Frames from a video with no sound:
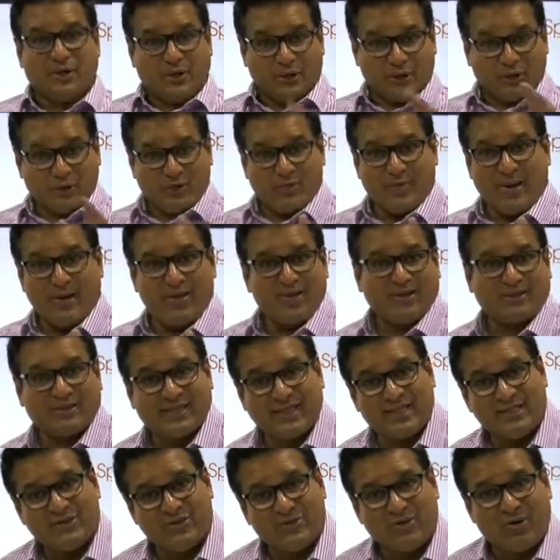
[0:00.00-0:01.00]
You may not
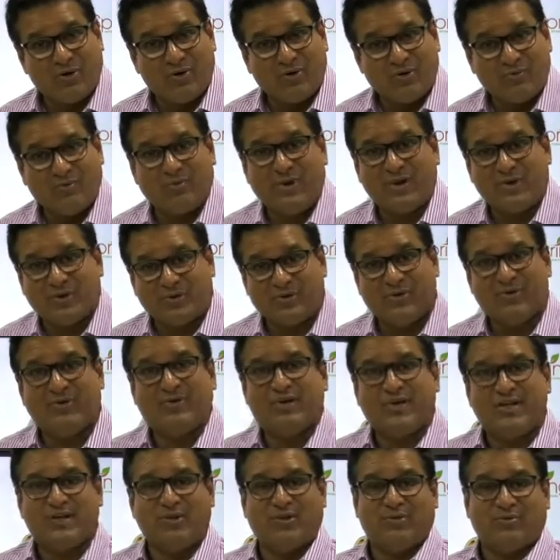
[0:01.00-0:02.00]
think you know, but you
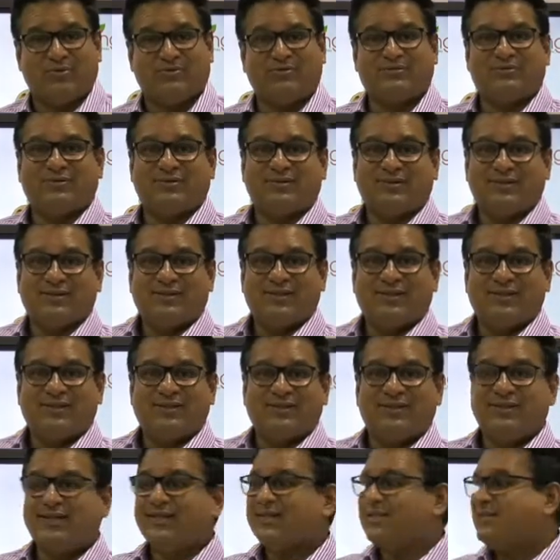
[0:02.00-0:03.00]
already know.
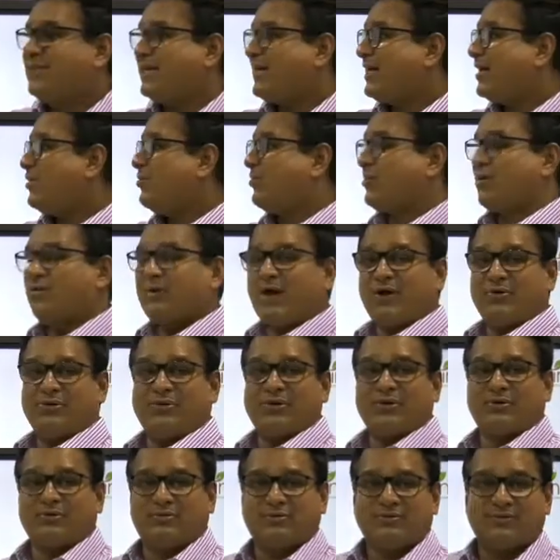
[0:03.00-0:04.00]
Take a look around
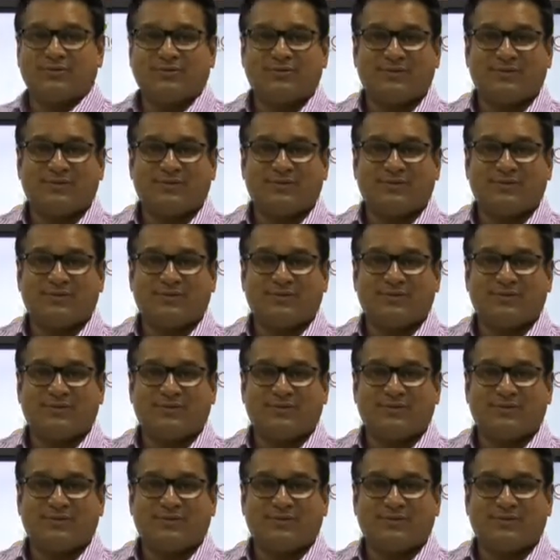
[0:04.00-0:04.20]
you.